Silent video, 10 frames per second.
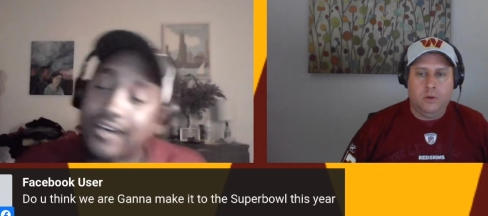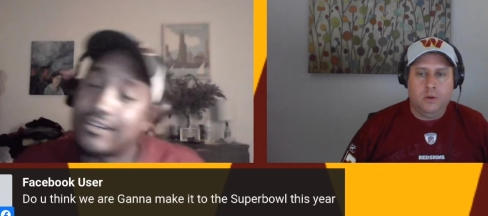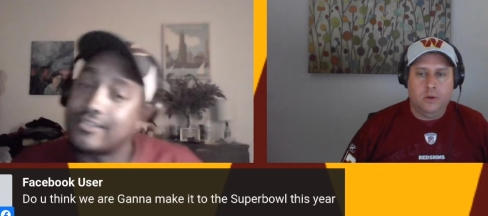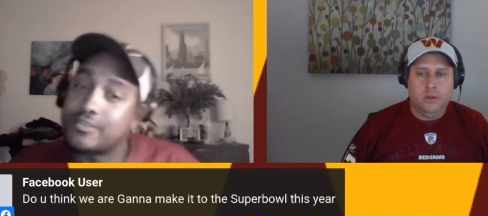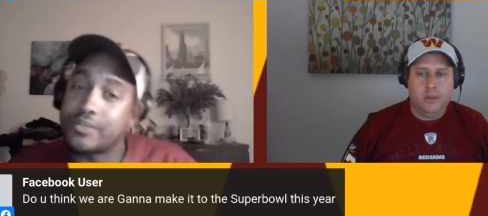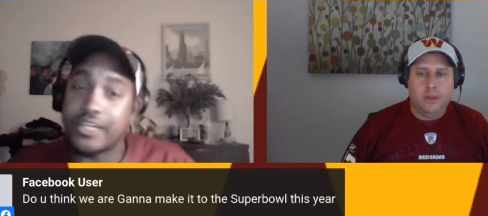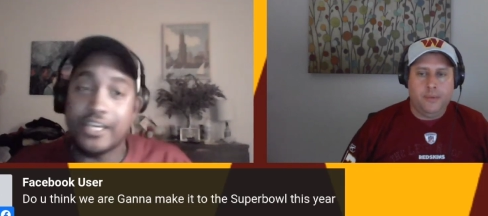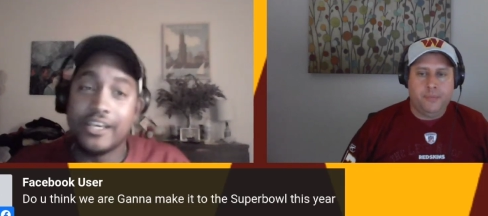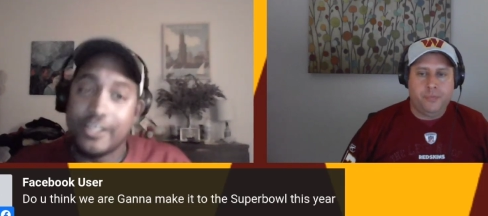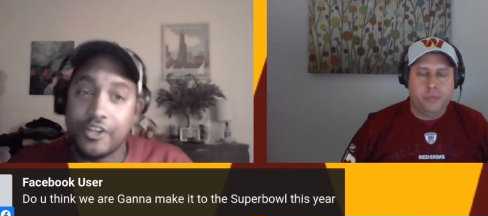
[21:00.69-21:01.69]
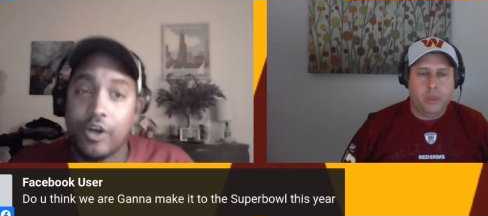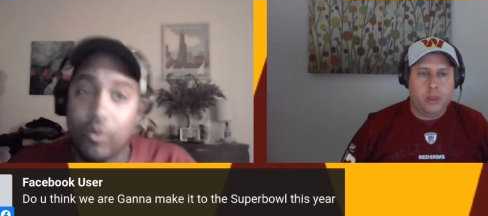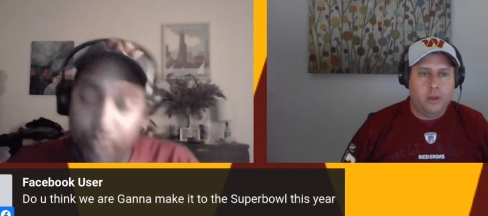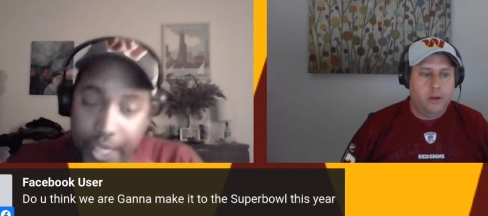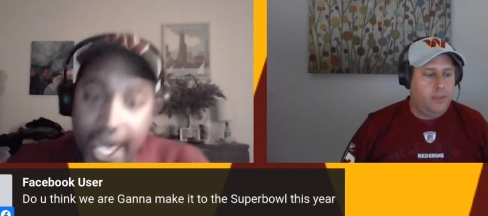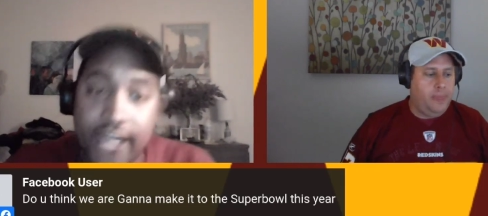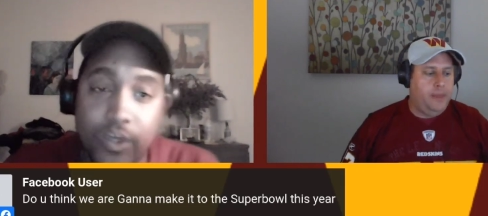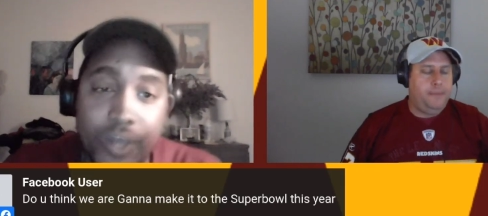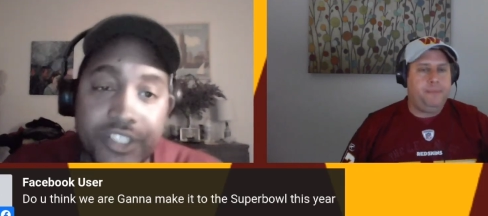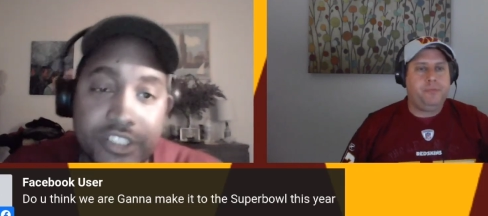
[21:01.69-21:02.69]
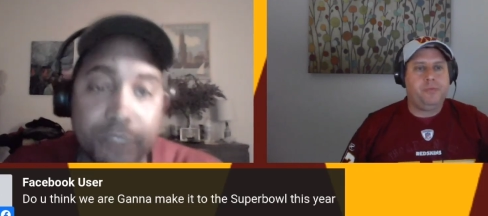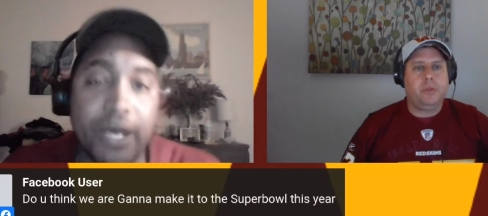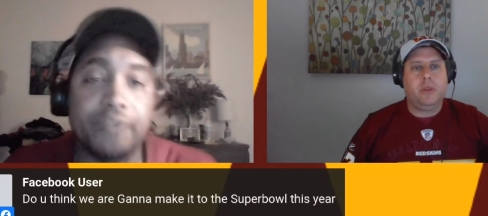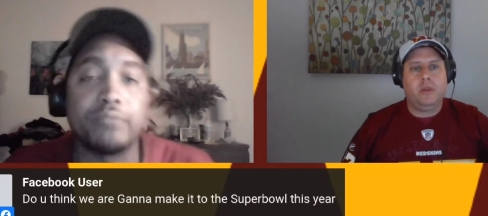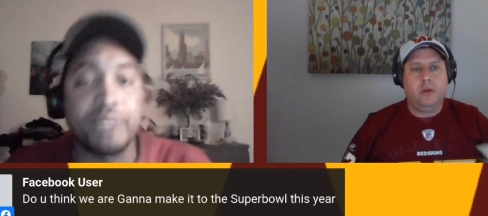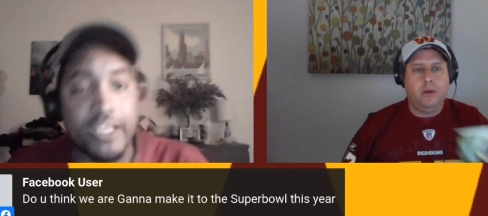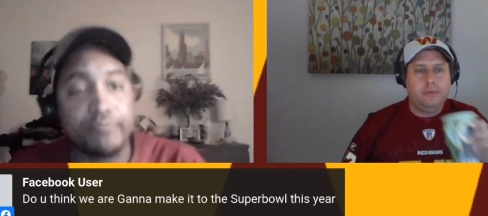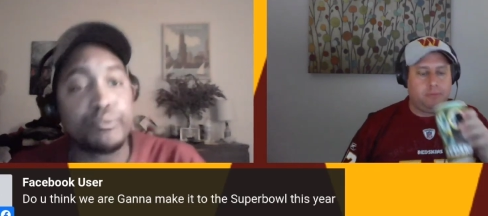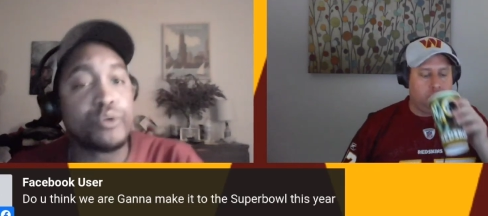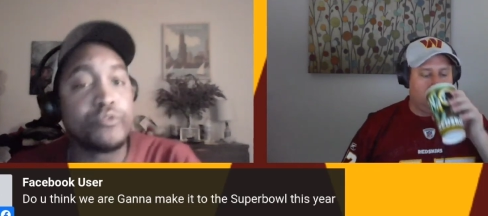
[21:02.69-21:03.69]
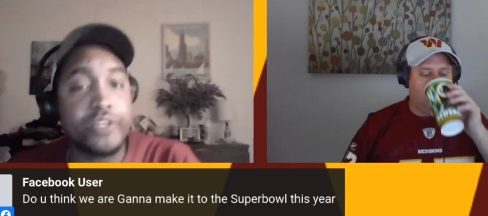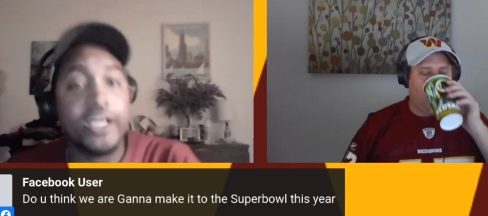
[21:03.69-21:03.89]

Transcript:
Speaker 1: Oh, were they, you know, we had questions about them. They've proven